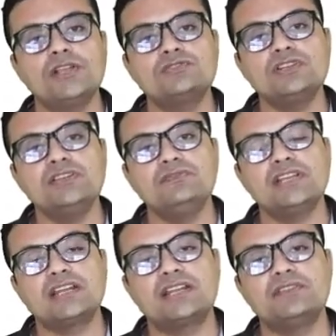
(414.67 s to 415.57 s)
actually
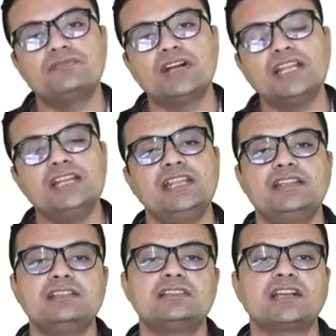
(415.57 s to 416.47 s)
we are
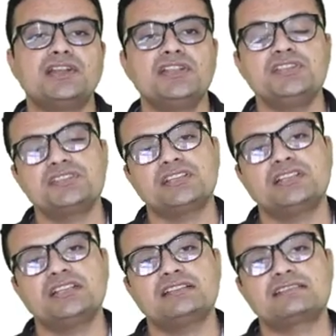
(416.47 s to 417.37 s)
defining the
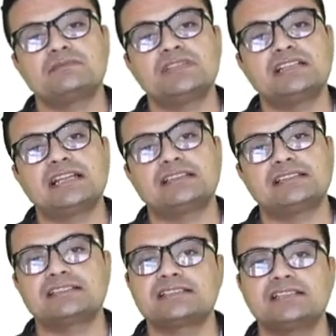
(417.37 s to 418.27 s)
condition is something like
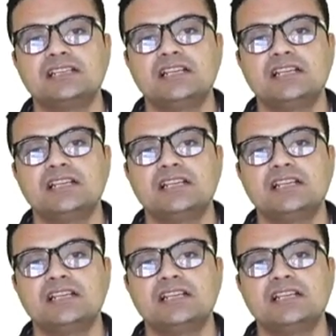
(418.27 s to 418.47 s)
this.